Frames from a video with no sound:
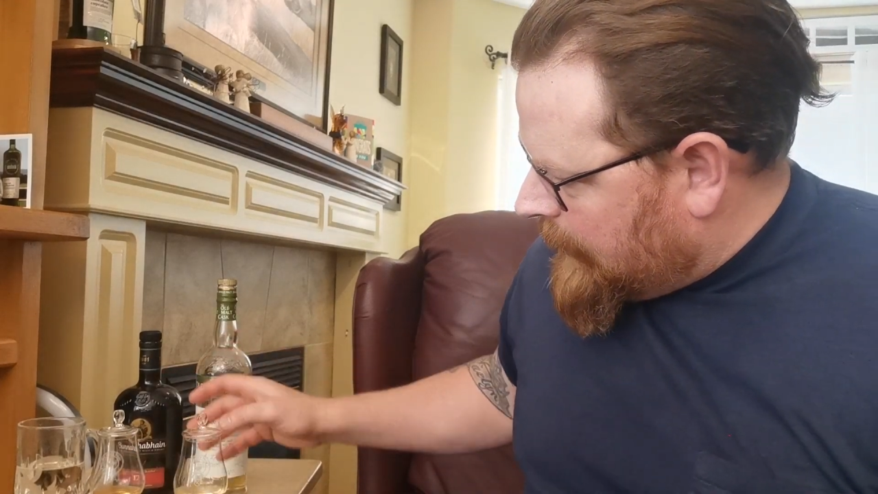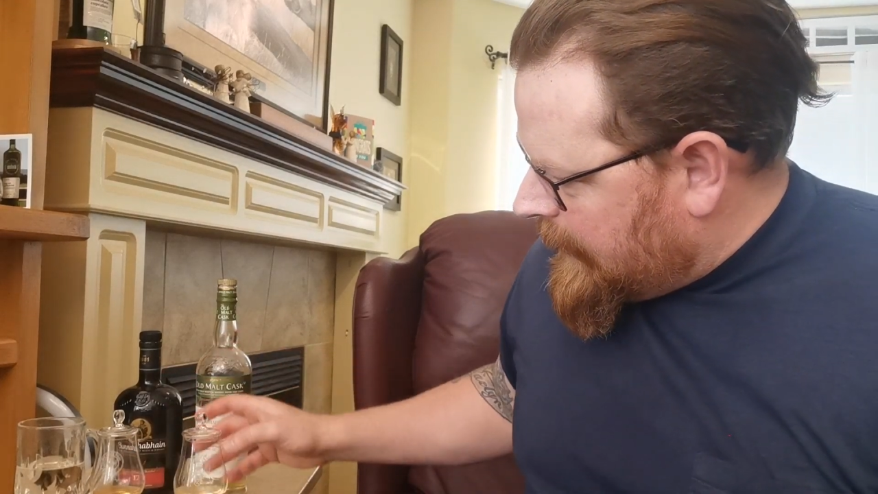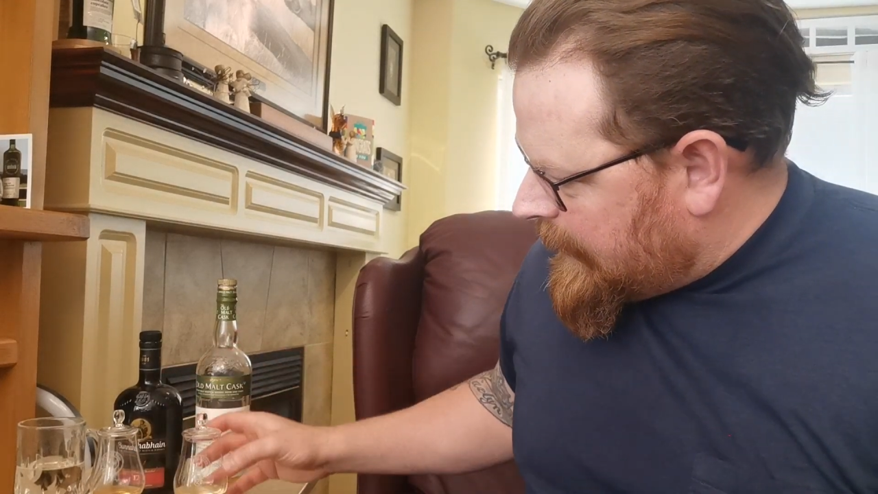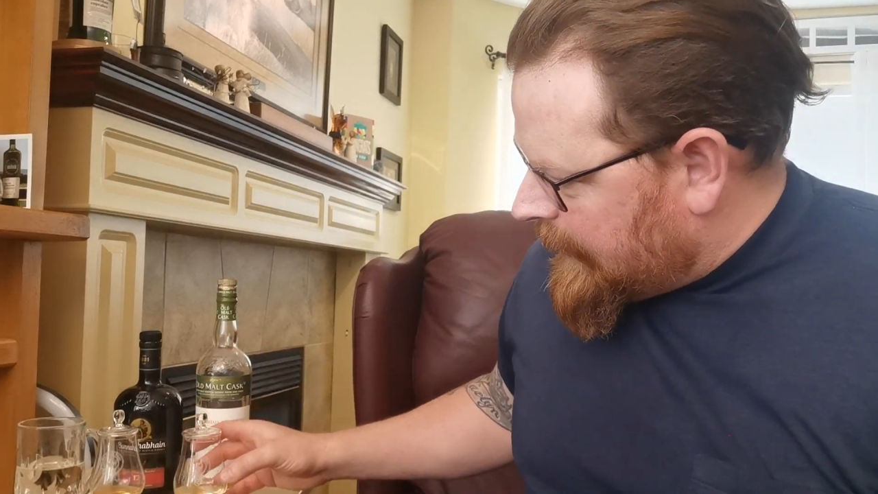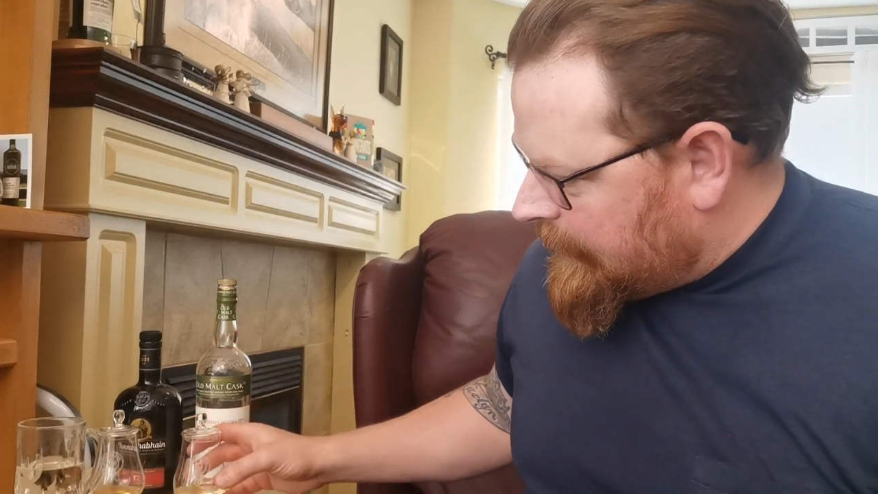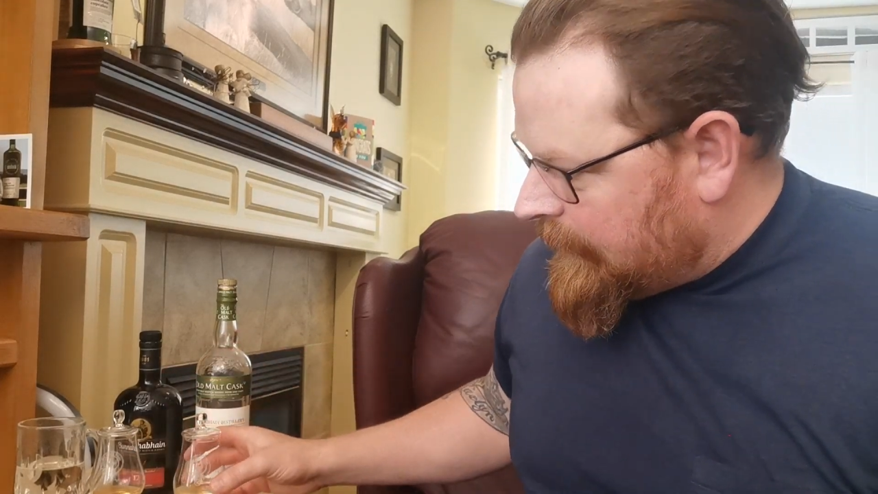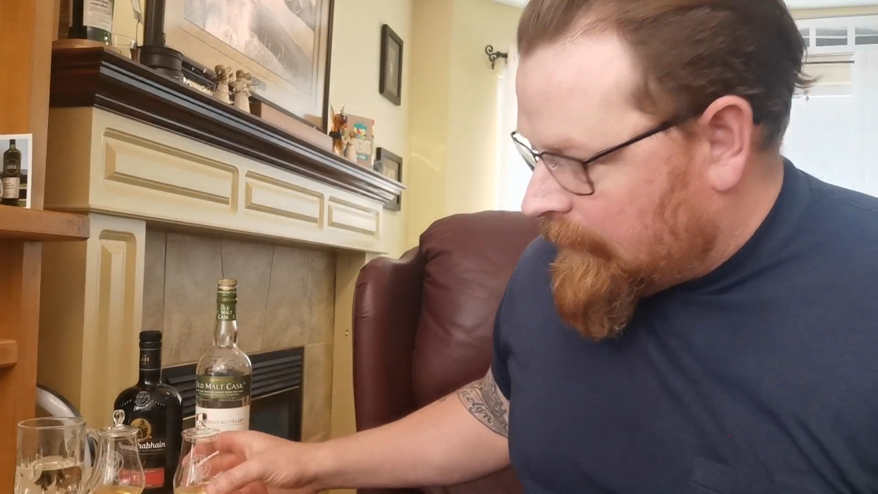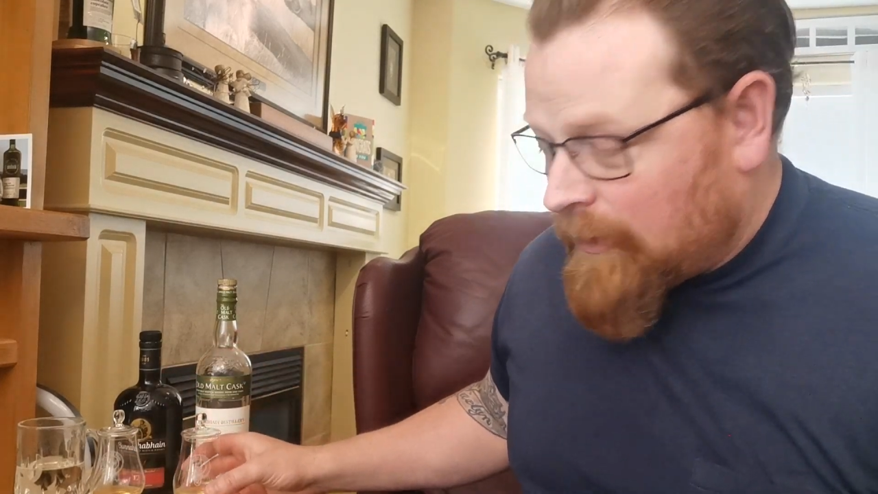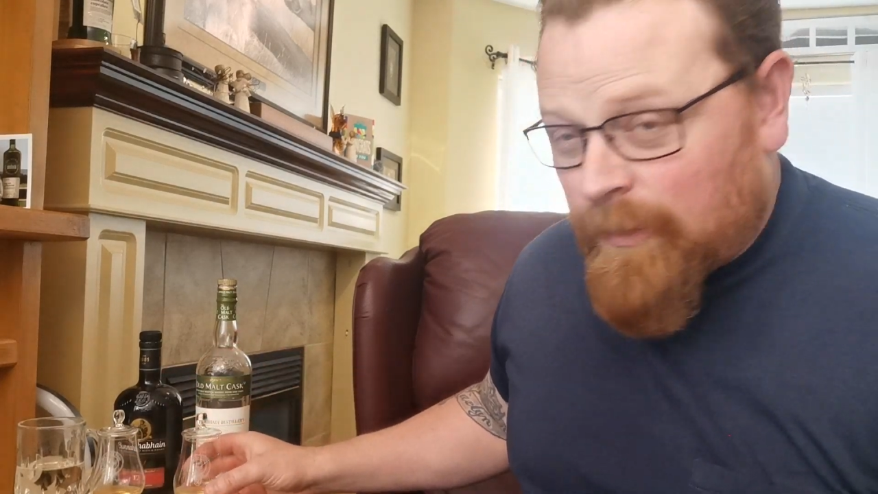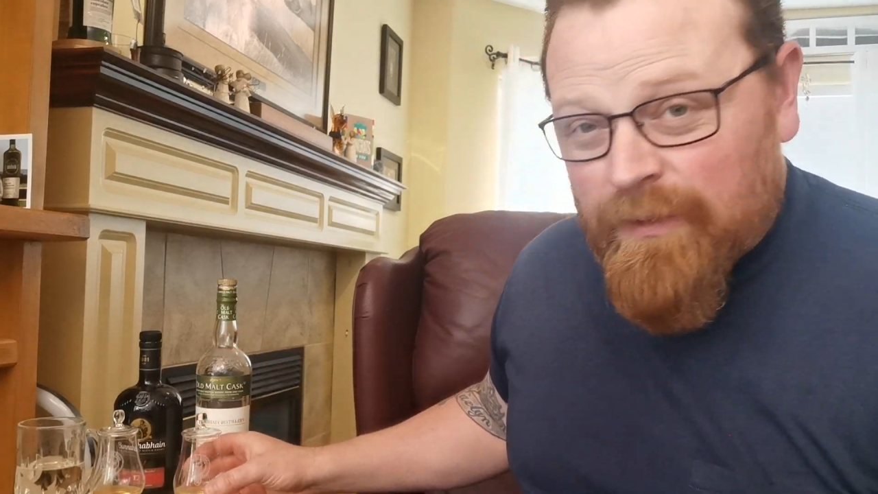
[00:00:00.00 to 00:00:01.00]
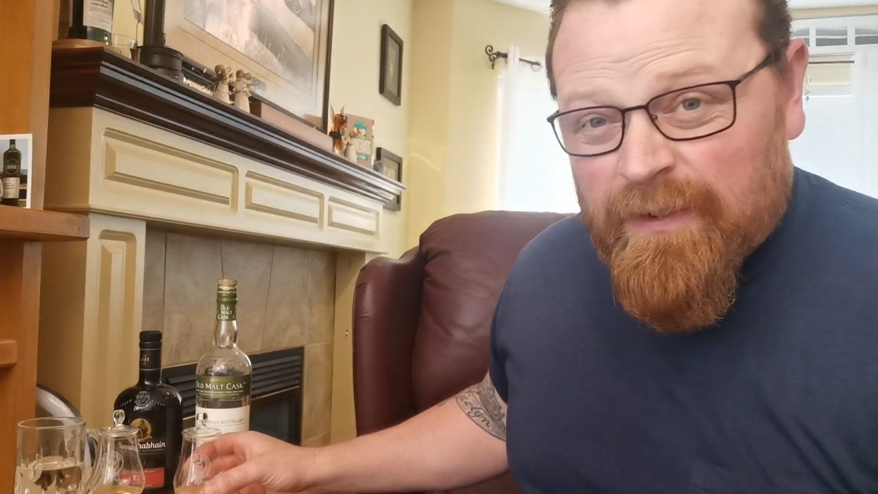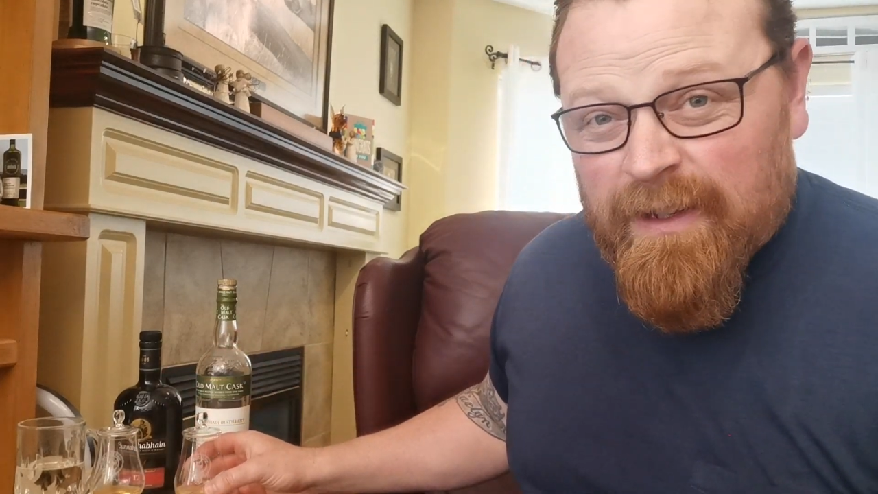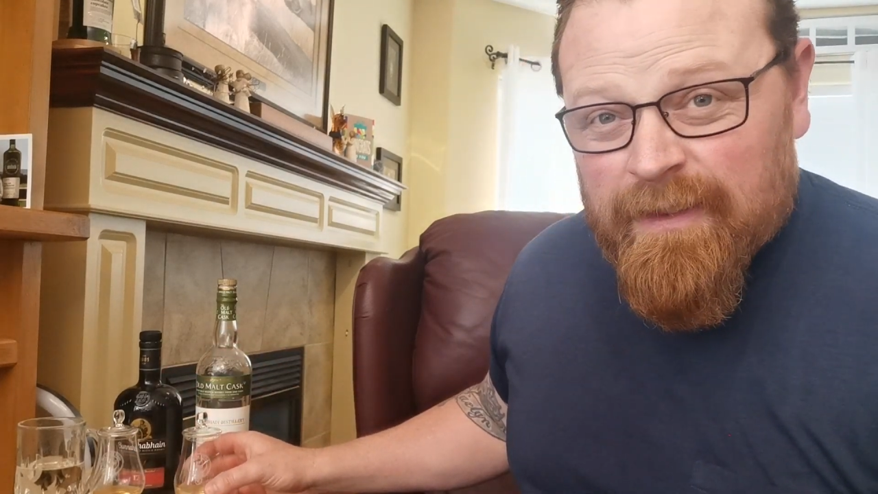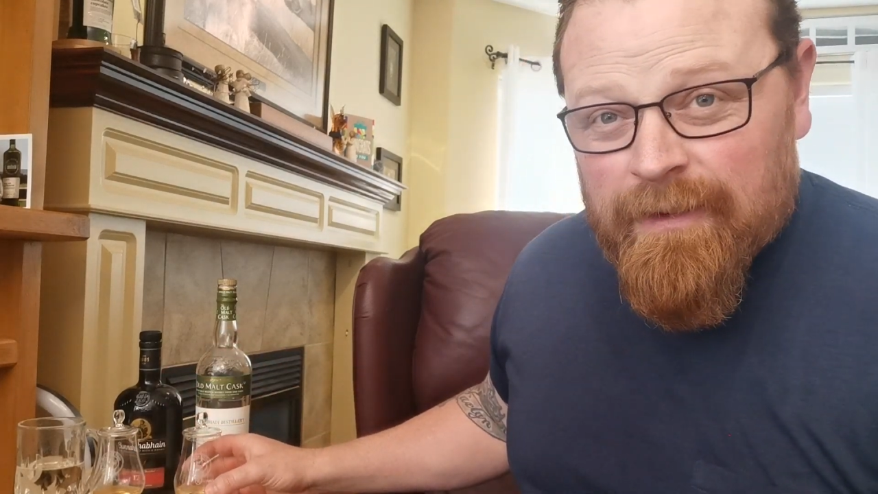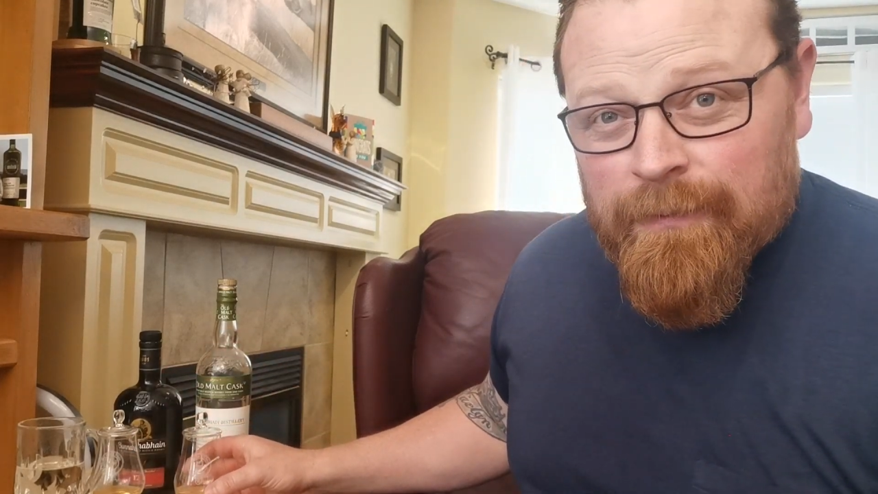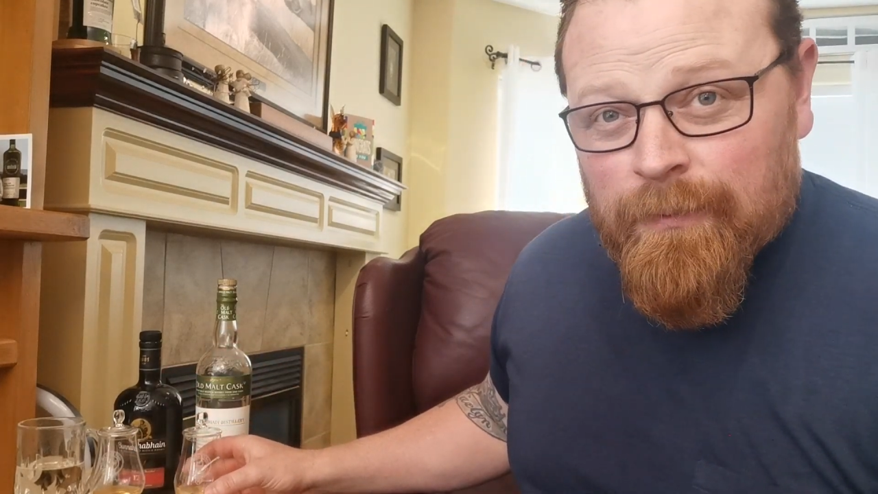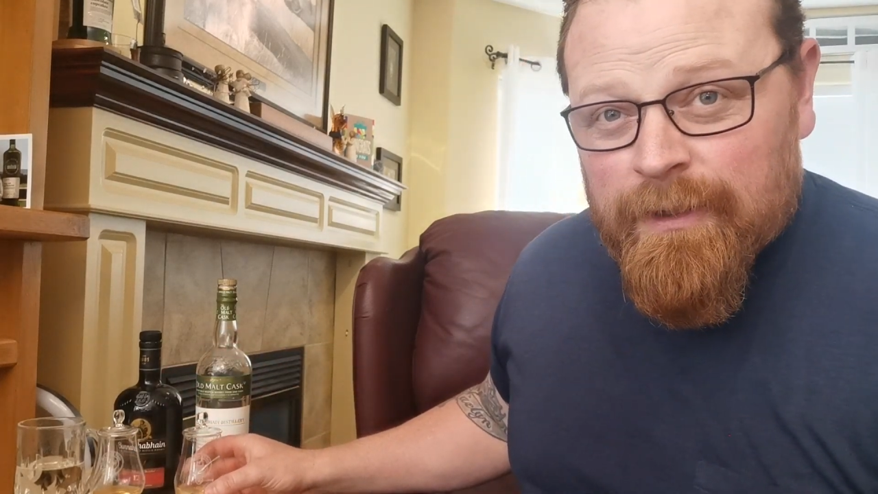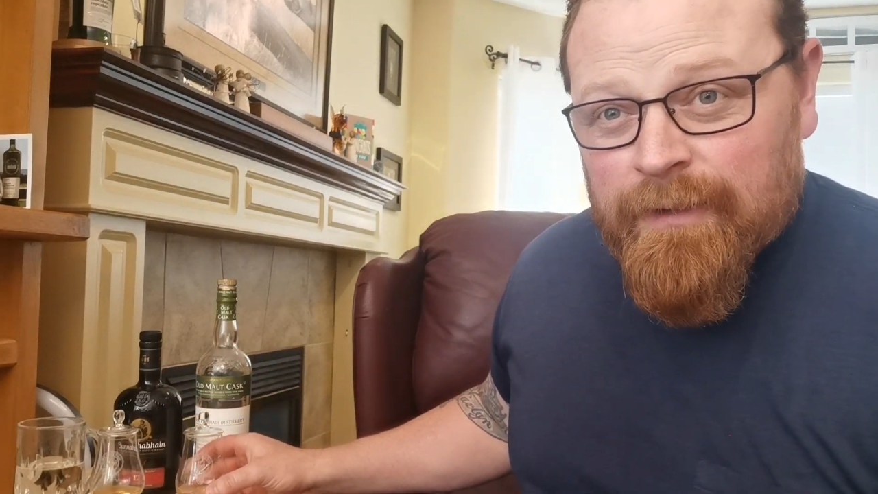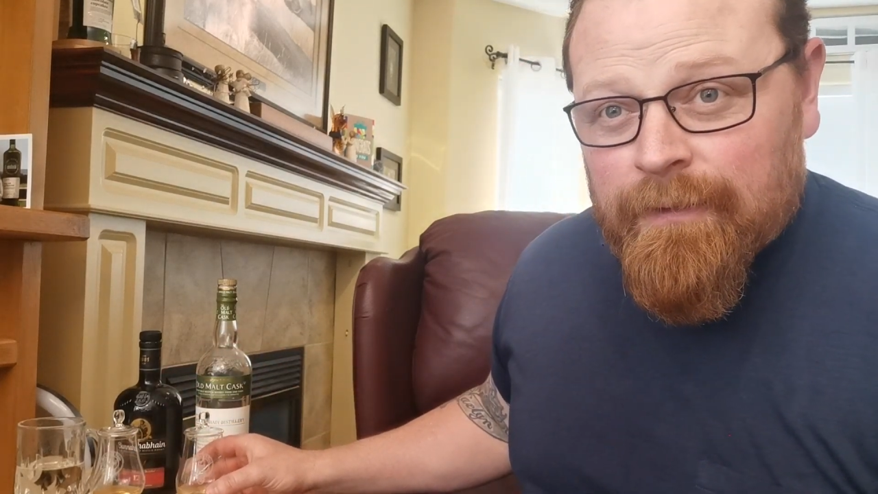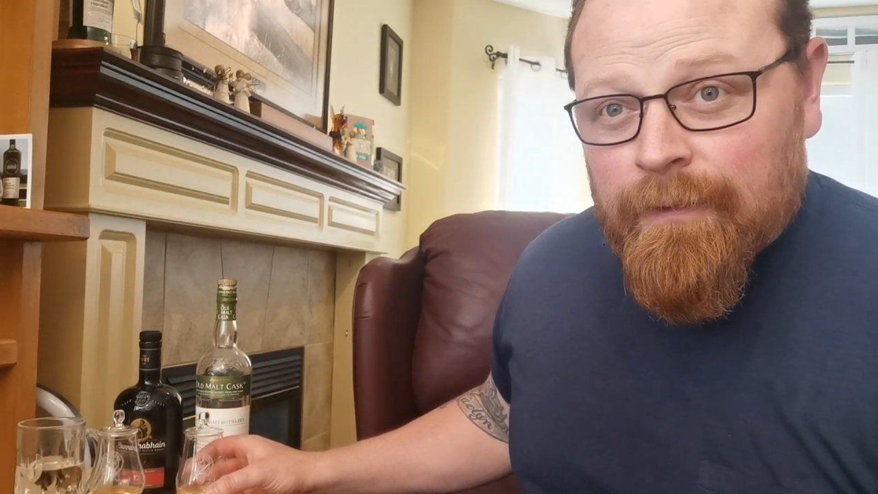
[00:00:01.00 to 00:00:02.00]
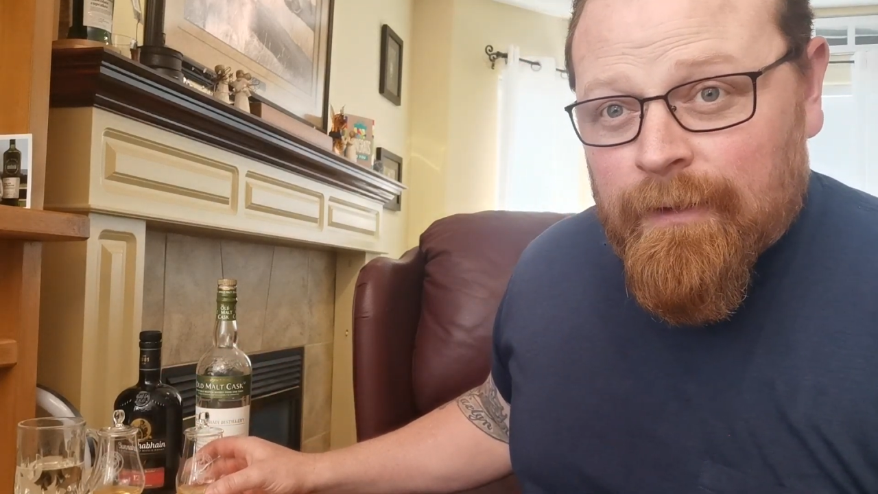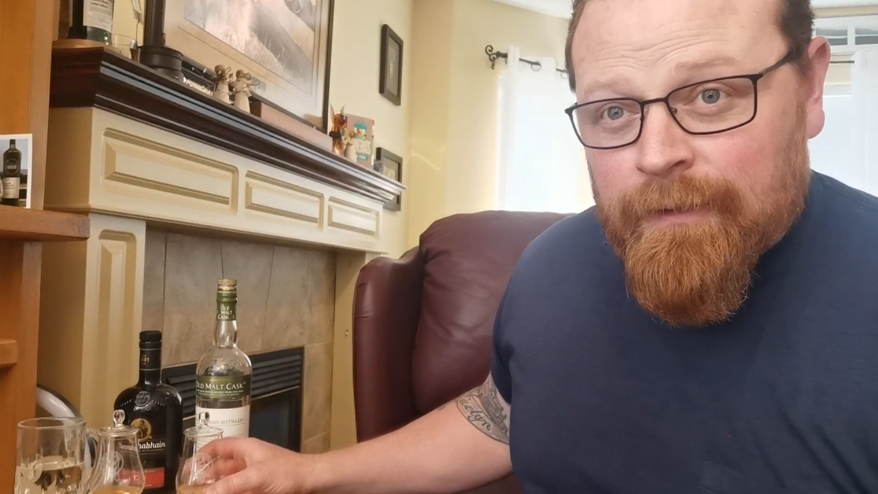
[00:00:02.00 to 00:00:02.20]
a way, I guess you could almost say this one is